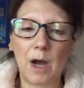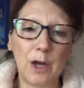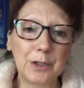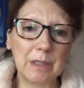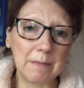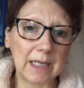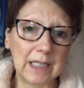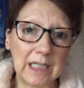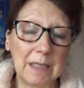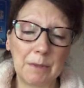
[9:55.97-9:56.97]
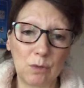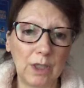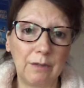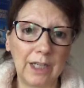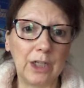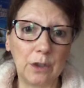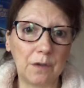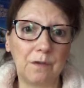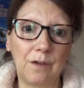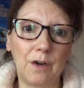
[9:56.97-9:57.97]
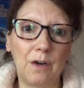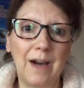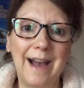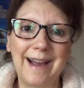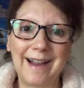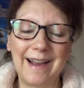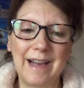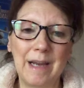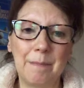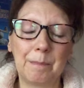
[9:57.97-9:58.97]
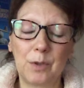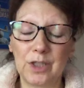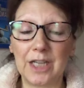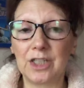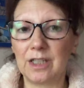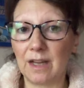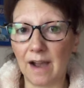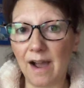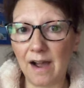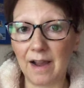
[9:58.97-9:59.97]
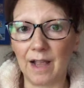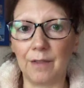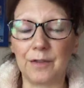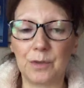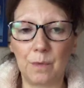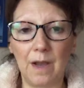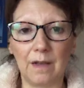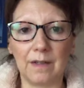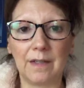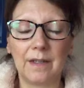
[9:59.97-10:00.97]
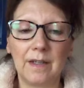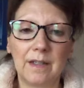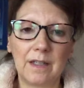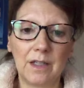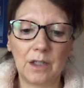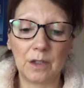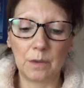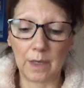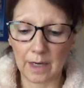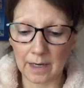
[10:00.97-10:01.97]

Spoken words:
Also, magnesium is really, really good for protecting your heart health as well. You know,